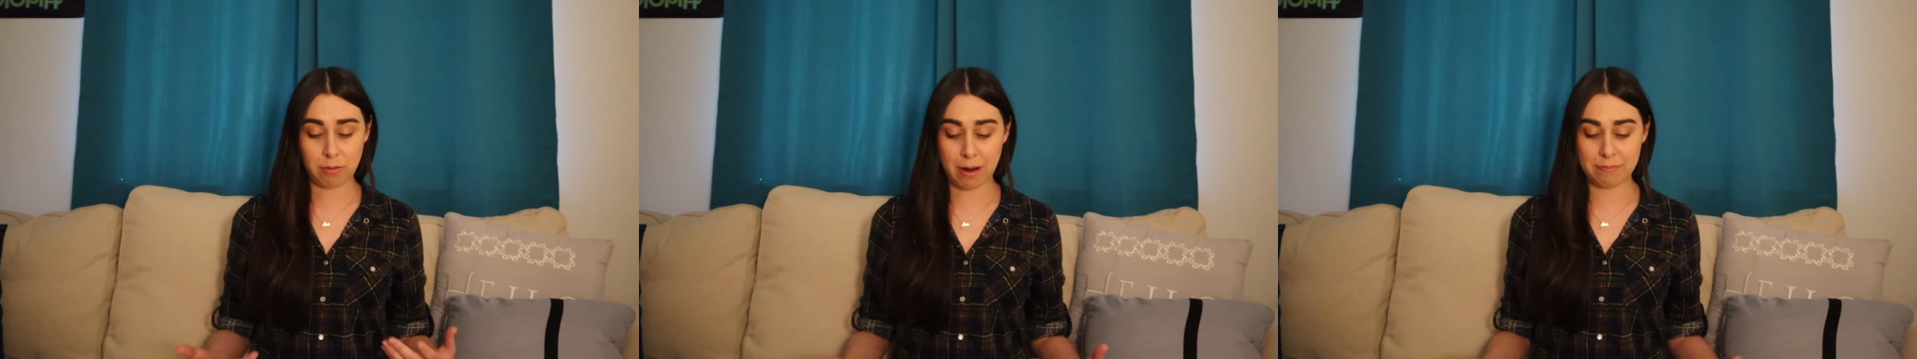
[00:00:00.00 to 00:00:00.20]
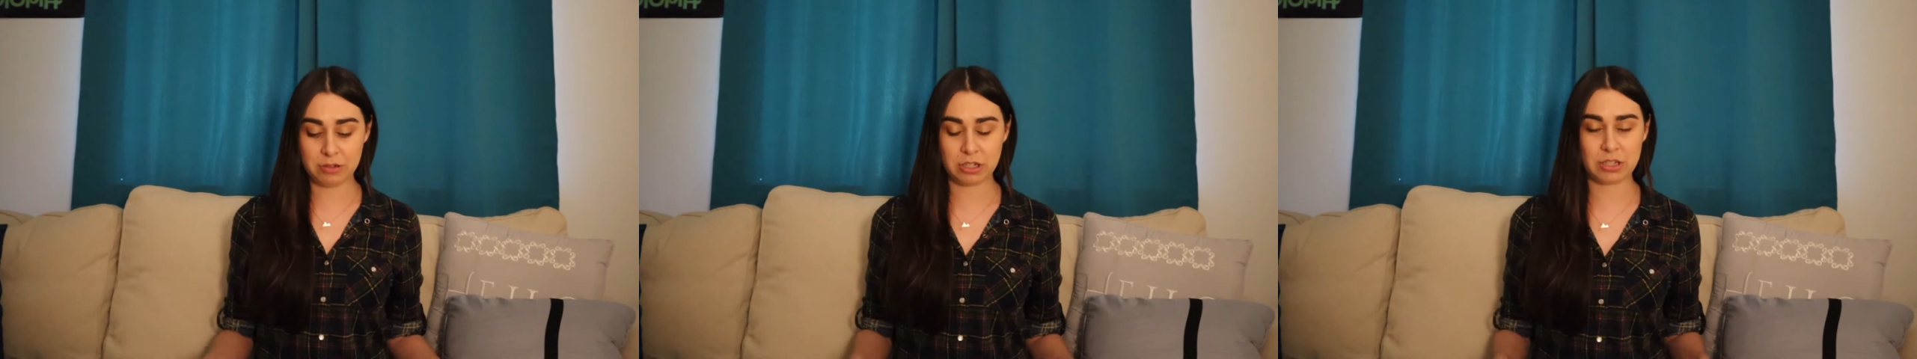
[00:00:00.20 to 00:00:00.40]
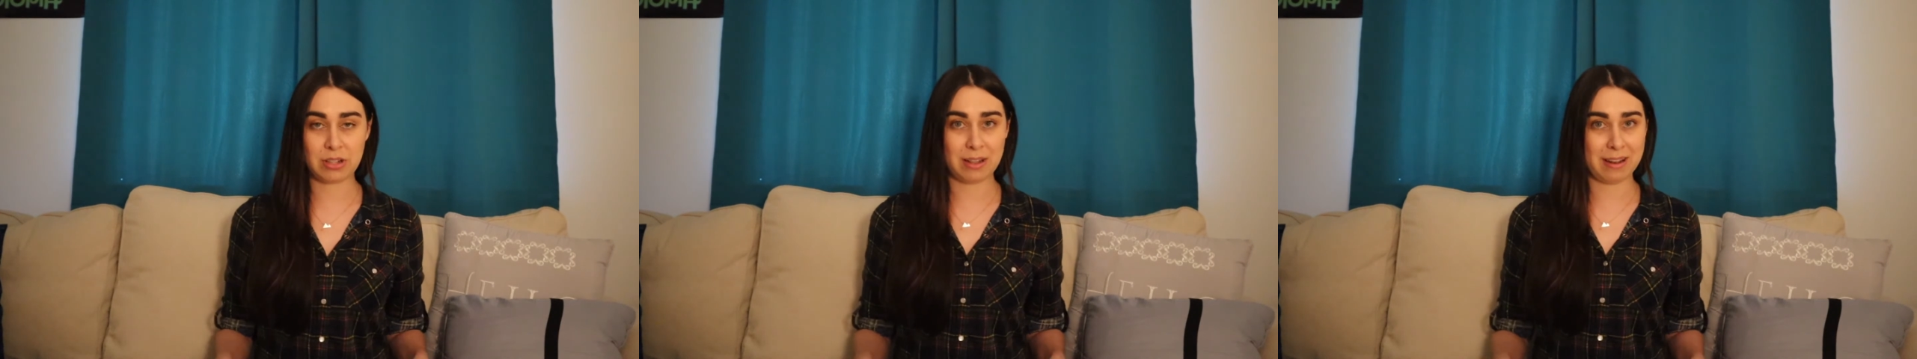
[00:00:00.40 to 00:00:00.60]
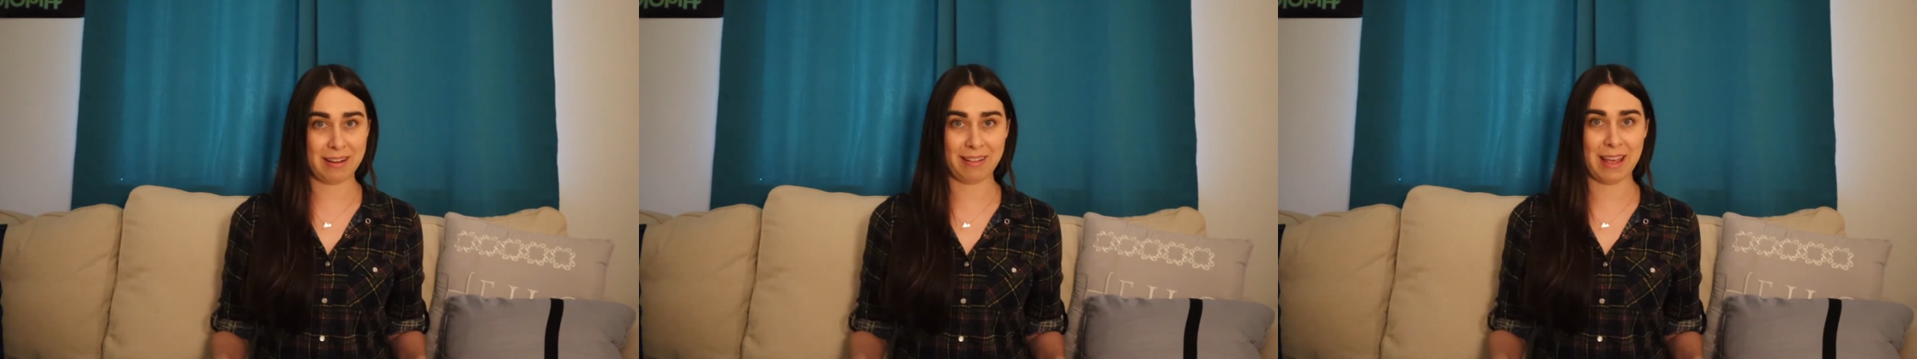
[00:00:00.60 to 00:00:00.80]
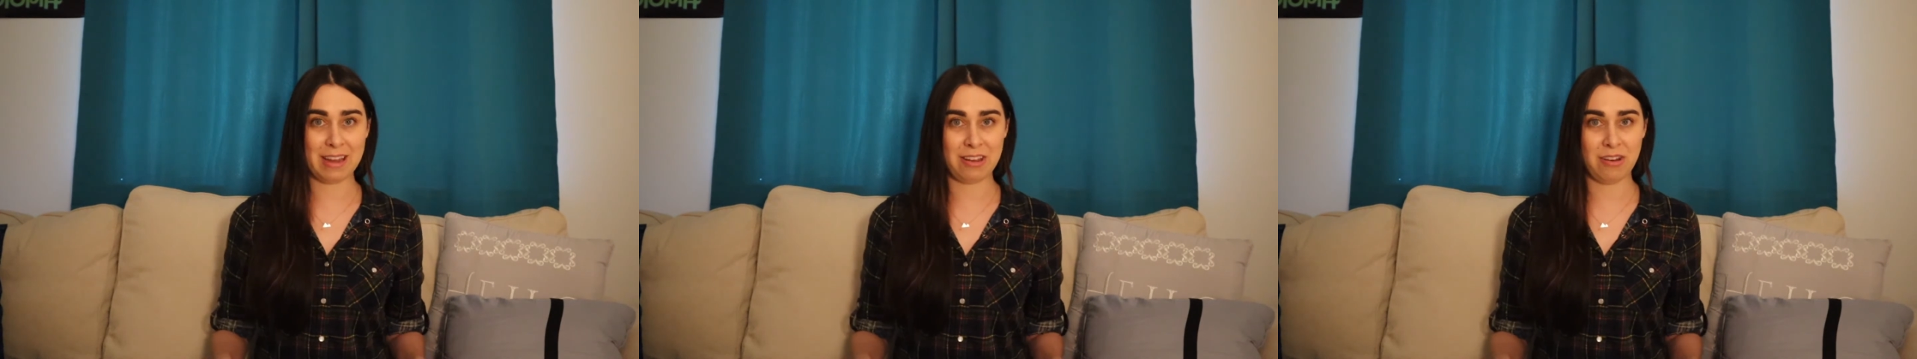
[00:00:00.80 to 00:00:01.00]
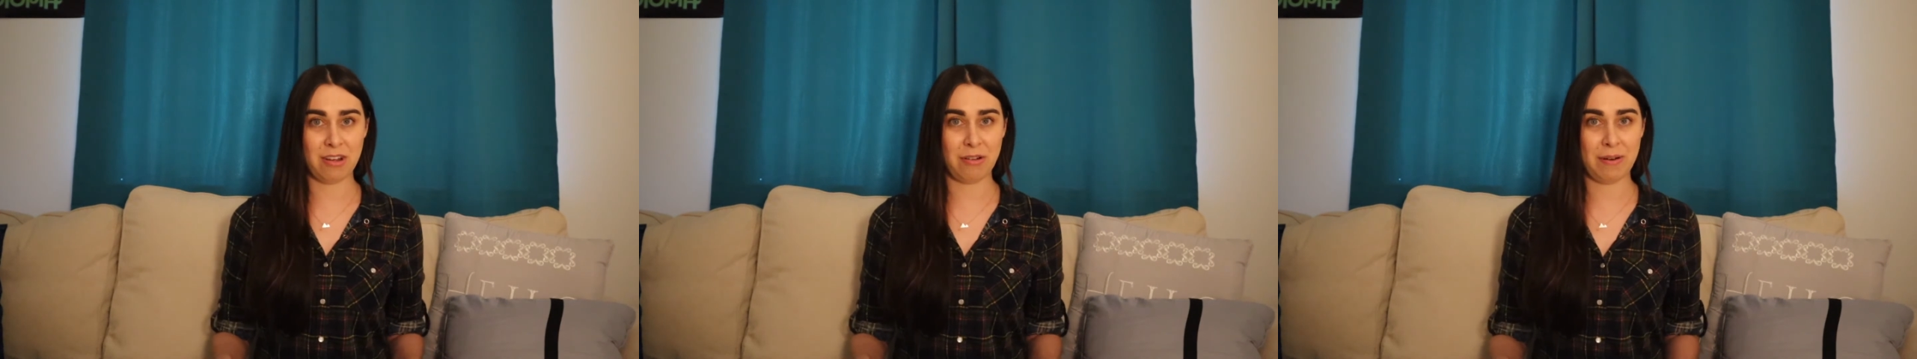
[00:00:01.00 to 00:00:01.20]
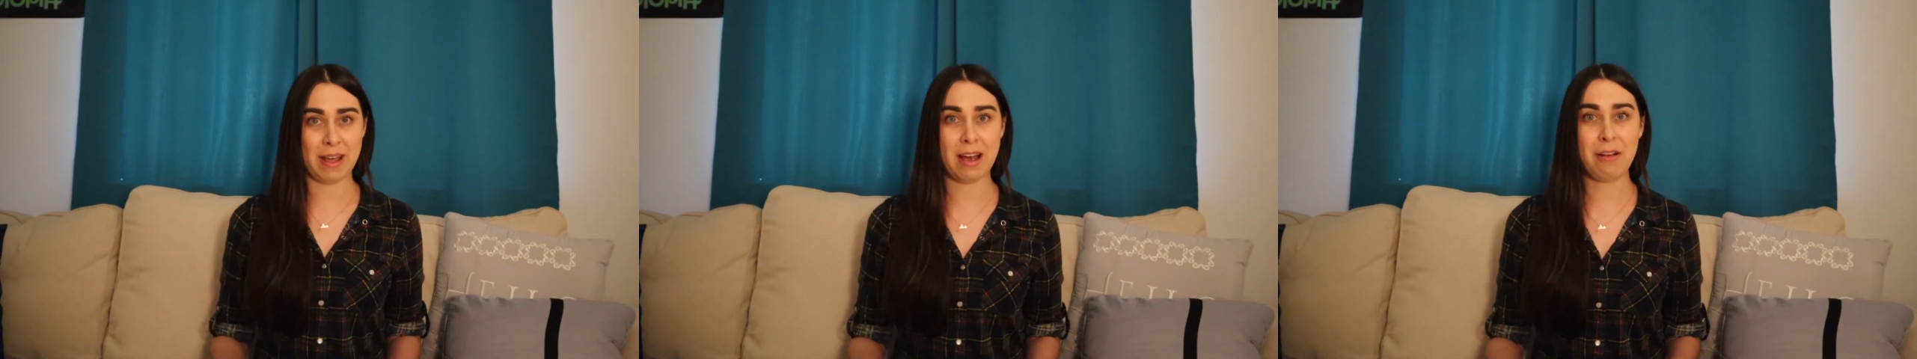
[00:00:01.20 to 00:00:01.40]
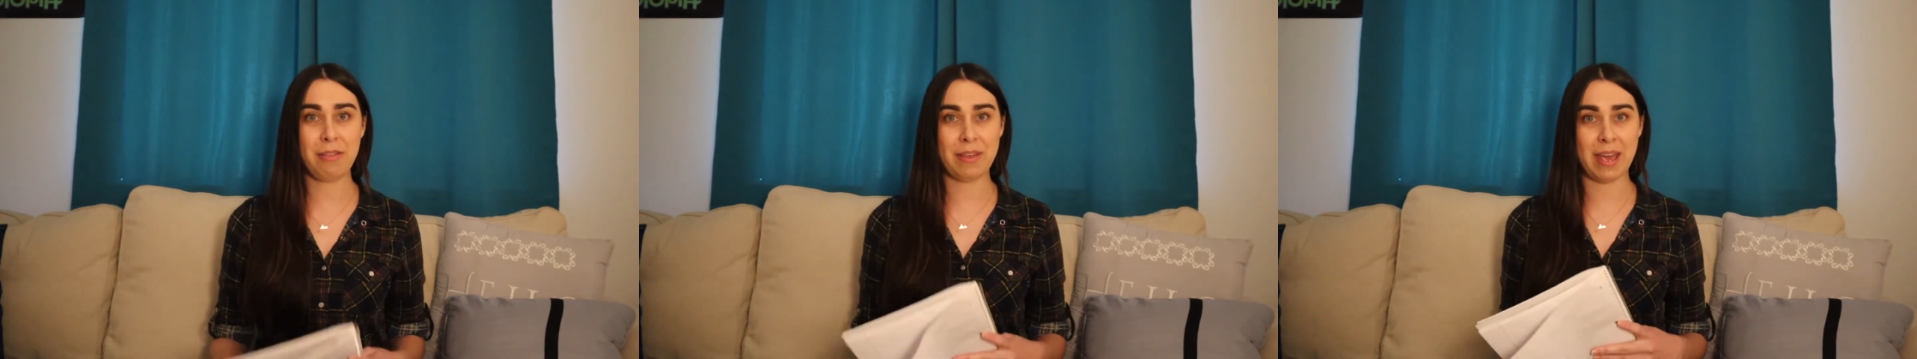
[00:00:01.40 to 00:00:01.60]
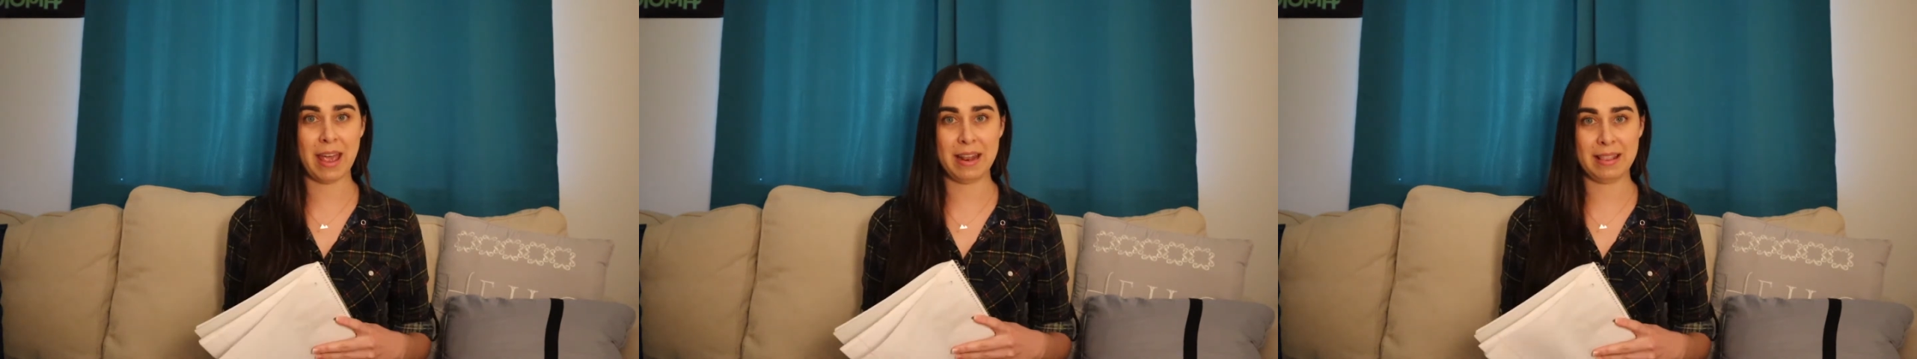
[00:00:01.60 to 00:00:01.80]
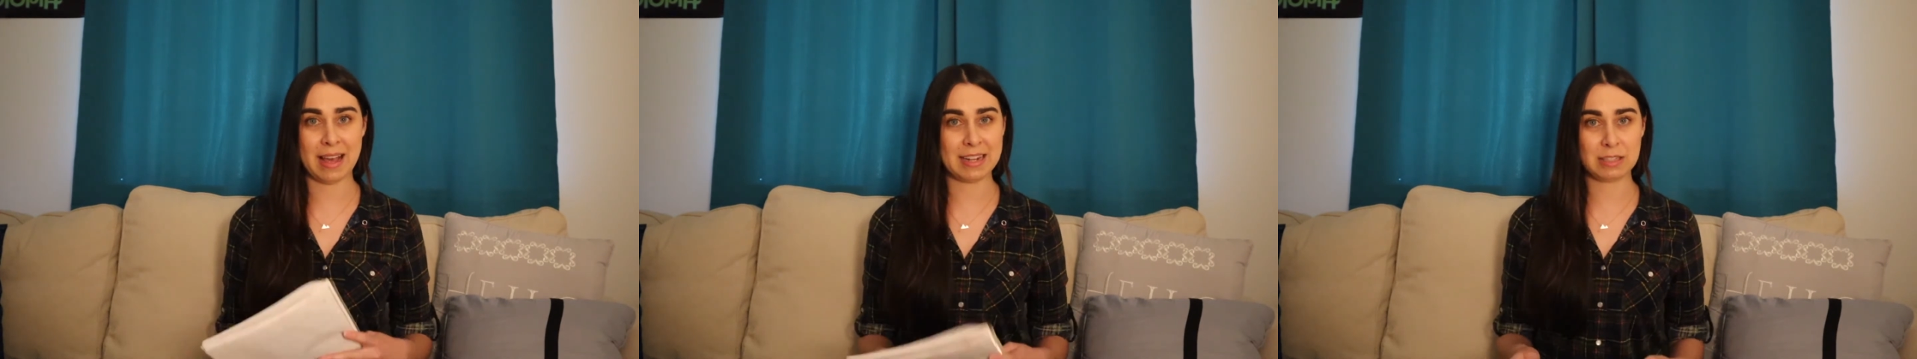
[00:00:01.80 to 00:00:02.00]
I'm just going to let you know now
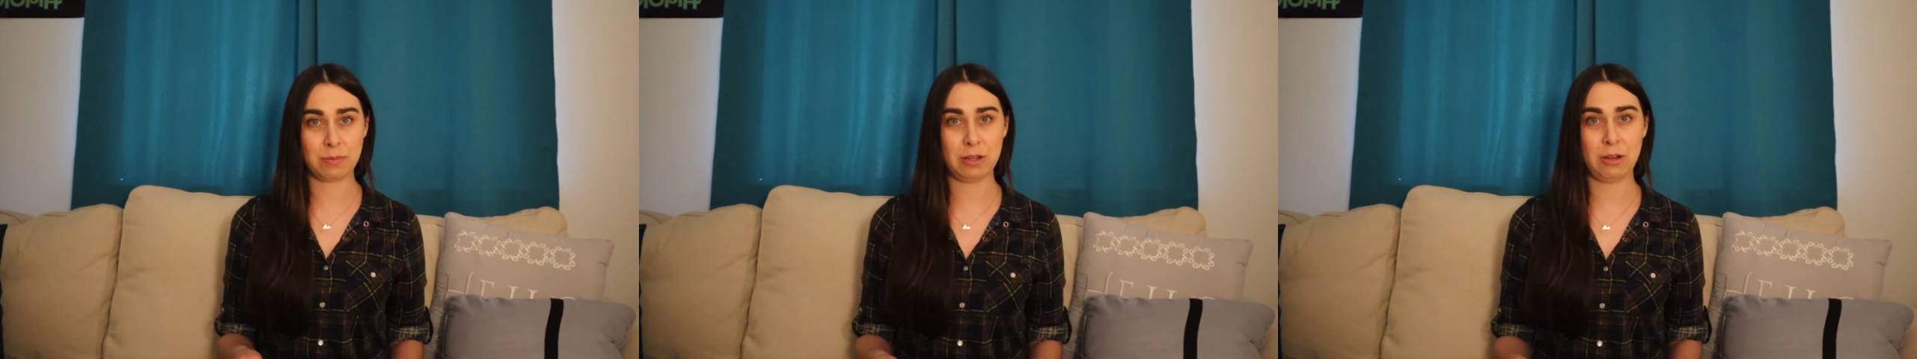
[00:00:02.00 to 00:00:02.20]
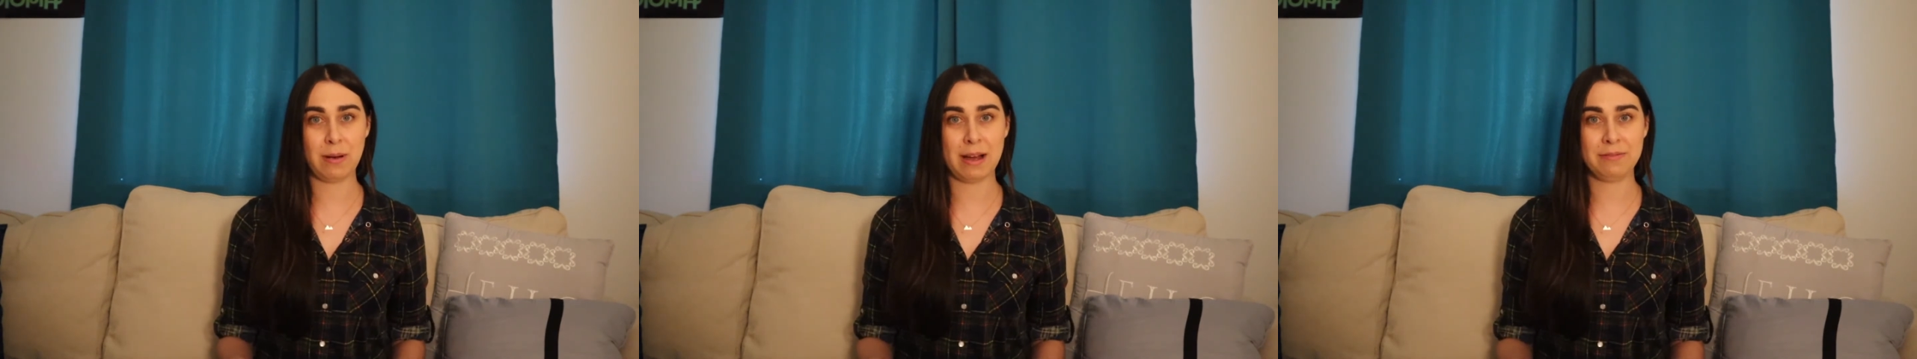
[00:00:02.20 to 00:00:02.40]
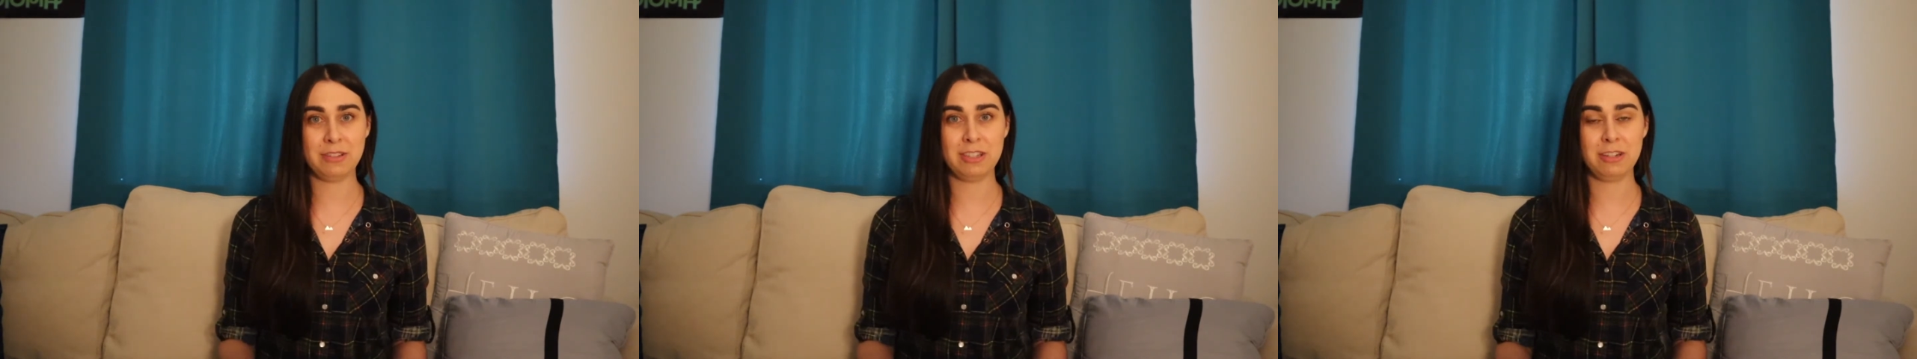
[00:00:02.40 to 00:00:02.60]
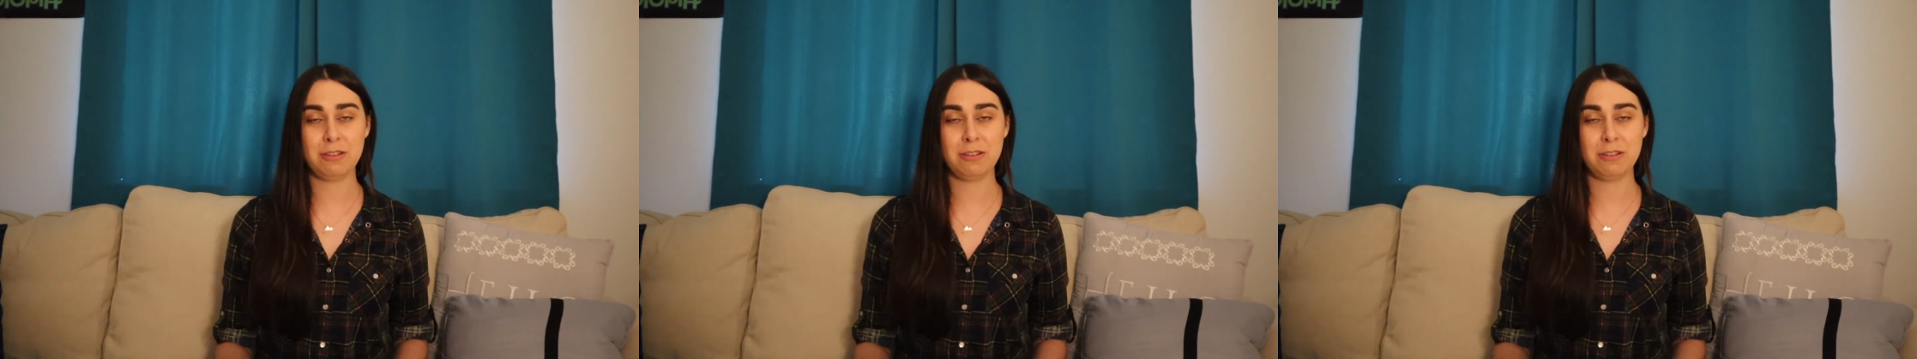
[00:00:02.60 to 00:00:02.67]
that that's what you have to do.